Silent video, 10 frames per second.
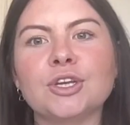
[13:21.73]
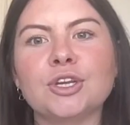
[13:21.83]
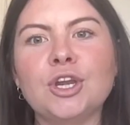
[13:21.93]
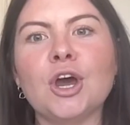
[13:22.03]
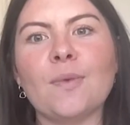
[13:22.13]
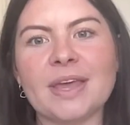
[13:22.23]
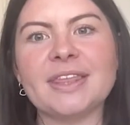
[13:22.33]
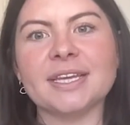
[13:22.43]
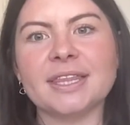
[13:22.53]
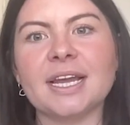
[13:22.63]
No, I
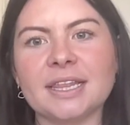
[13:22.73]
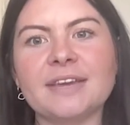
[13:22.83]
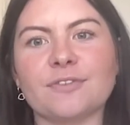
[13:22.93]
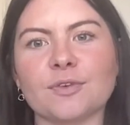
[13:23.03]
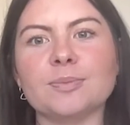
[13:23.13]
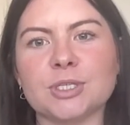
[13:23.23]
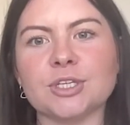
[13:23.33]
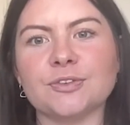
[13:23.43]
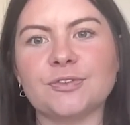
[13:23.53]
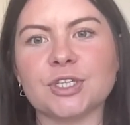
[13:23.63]
think that I leave room
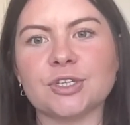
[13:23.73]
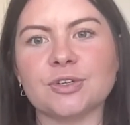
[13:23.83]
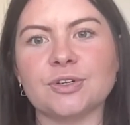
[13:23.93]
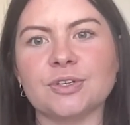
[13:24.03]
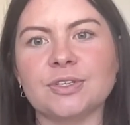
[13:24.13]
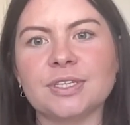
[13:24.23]
to for sure.